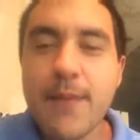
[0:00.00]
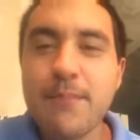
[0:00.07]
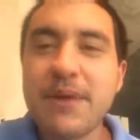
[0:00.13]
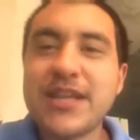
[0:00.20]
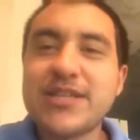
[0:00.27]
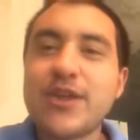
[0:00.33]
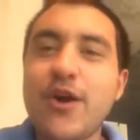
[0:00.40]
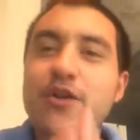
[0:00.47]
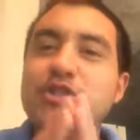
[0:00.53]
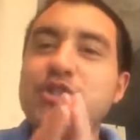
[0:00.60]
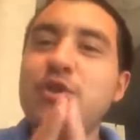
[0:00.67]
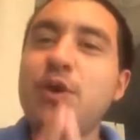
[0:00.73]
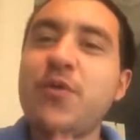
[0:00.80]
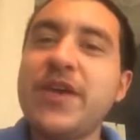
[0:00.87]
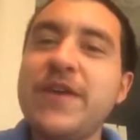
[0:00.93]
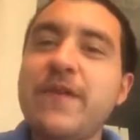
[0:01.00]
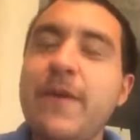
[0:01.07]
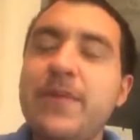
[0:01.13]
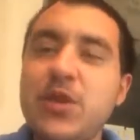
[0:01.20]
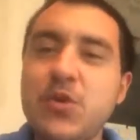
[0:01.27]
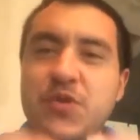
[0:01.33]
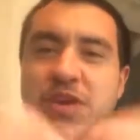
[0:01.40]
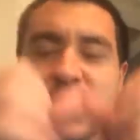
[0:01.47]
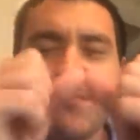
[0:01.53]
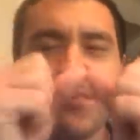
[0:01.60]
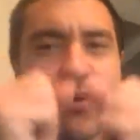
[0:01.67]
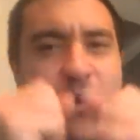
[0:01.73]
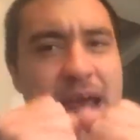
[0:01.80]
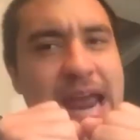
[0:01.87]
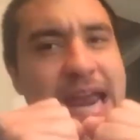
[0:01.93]
But as long as you don't give up and you keep
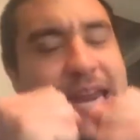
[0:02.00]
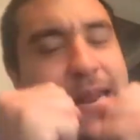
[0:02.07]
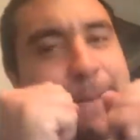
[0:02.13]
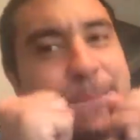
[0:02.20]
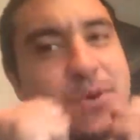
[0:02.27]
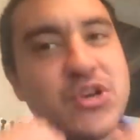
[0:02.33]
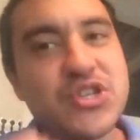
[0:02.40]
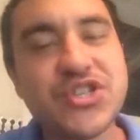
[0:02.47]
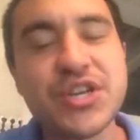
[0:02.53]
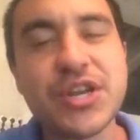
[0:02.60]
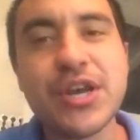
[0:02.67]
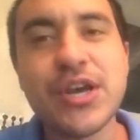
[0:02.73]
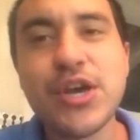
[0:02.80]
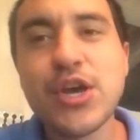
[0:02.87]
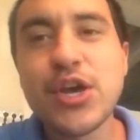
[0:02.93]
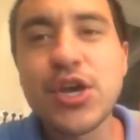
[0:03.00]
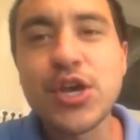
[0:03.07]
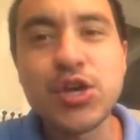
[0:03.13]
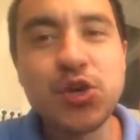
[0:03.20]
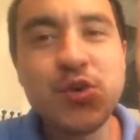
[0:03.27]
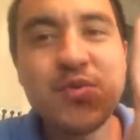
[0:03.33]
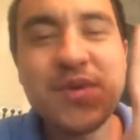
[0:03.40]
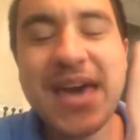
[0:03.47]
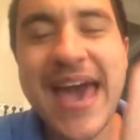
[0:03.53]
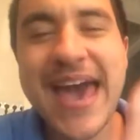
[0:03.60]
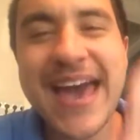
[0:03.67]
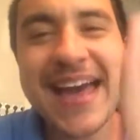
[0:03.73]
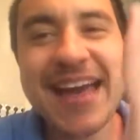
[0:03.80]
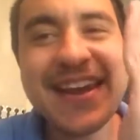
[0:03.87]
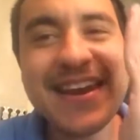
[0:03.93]
praying and pushing, you
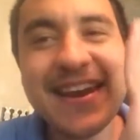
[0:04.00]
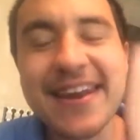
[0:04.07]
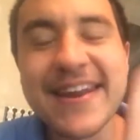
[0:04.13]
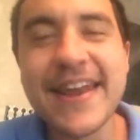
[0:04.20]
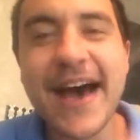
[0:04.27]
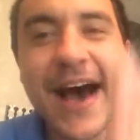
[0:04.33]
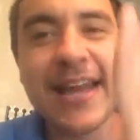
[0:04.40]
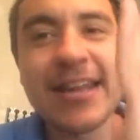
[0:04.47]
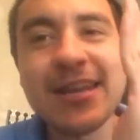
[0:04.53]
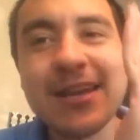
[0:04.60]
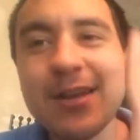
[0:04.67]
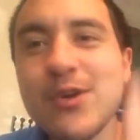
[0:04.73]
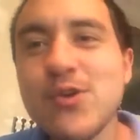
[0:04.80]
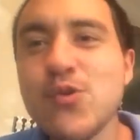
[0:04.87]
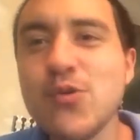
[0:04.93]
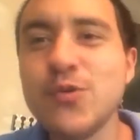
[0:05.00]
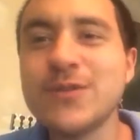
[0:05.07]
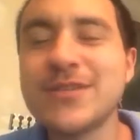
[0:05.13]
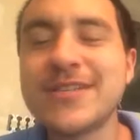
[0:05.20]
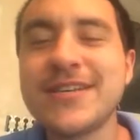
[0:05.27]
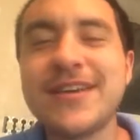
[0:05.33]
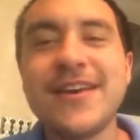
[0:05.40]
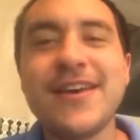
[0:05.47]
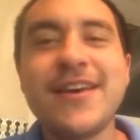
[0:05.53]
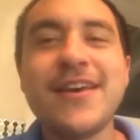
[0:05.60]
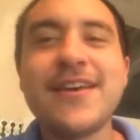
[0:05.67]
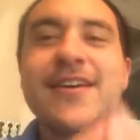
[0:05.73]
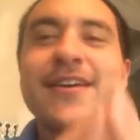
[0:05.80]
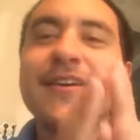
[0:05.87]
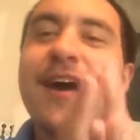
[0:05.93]
cannot lose.
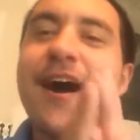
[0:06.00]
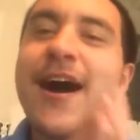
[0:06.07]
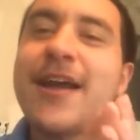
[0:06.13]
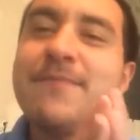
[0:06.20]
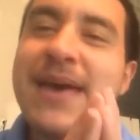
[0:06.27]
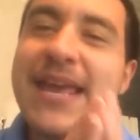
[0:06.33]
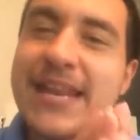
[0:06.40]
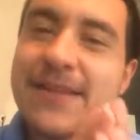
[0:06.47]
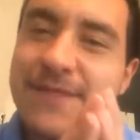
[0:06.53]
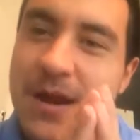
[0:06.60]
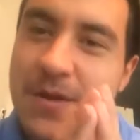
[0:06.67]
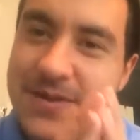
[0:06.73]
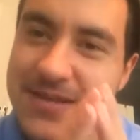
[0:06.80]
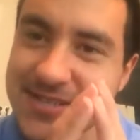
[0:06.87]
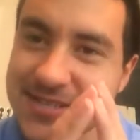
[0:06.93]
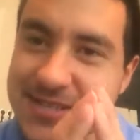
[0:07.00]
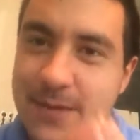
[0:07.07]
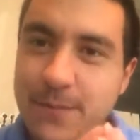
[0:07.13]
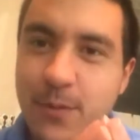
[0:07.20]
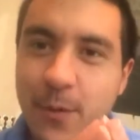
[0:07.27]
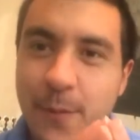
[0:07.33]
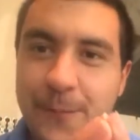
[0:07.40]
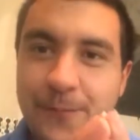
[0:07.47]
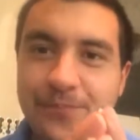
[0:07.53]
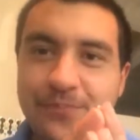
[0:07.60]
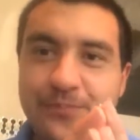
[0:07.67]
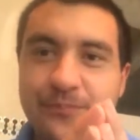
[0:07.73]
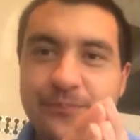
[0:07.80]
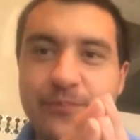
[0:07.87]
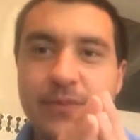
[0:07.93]
God made it very simple.
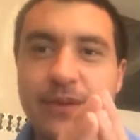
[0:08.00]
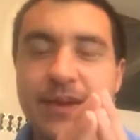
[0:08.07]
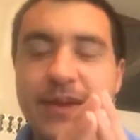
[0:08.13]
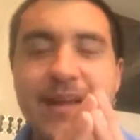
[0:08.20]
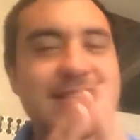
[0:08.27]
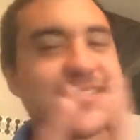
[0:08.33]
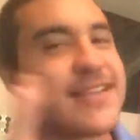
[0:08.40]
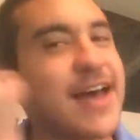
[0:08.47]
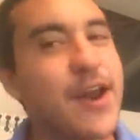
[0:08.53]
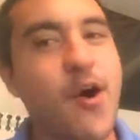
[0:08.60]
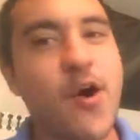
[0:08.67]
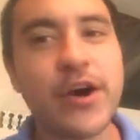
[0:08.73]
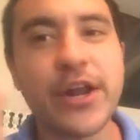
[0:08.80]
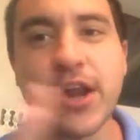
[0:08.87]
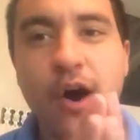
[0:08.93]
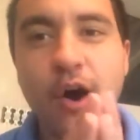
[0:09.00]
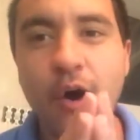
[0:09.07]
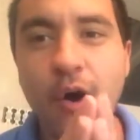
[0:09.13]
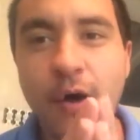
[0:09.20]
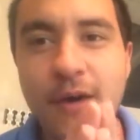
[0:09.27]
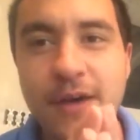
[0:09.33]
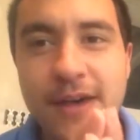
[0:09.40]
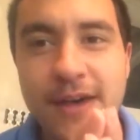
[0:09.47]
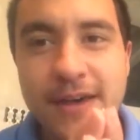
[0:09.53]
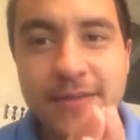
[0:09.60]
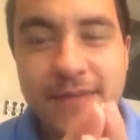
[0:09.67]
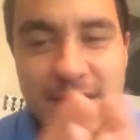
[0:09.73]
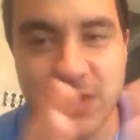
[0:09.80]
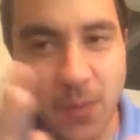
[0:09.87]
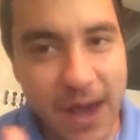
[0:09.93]
It's not hard at all.
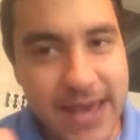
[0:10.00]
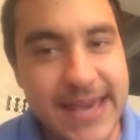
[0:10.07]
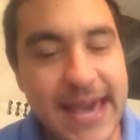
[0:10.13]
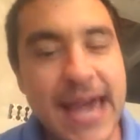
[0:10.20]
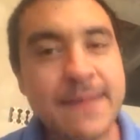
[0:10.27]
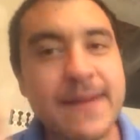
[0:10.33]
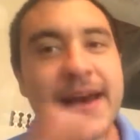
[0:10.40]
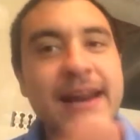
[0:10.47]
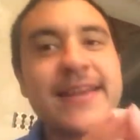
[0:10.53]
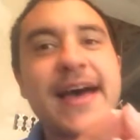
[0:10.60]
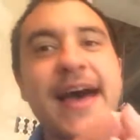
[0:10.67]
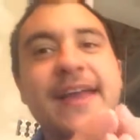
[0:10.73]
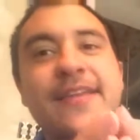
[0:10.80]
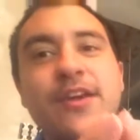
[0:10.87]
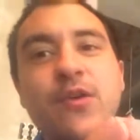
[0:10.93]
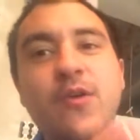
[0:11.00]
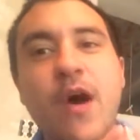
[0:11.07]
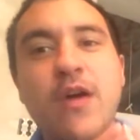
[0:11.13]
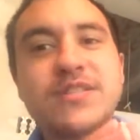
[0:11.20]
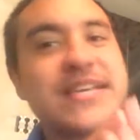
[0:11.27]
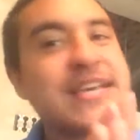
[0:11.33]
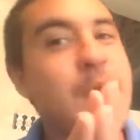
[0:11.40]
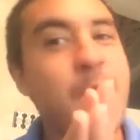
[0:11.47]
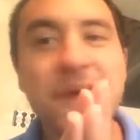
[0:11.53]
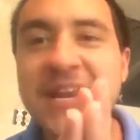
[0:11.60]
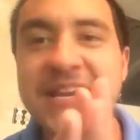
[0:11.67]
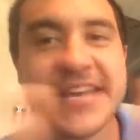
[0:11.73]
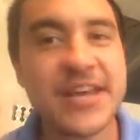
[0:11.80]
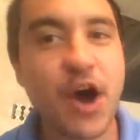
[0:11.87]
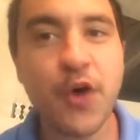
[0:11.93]
That's why he came down and died on the cross. He already
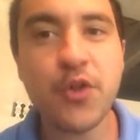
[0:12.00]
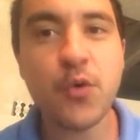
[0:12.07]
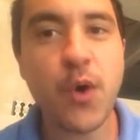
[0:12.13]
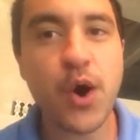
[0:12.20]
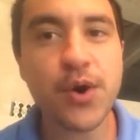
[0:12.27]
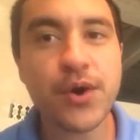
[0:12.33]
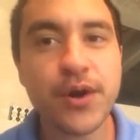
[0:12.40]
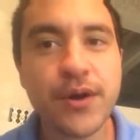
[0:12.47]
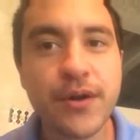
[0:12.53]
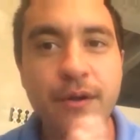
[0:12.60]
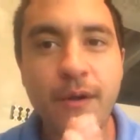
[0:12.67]
did all the work.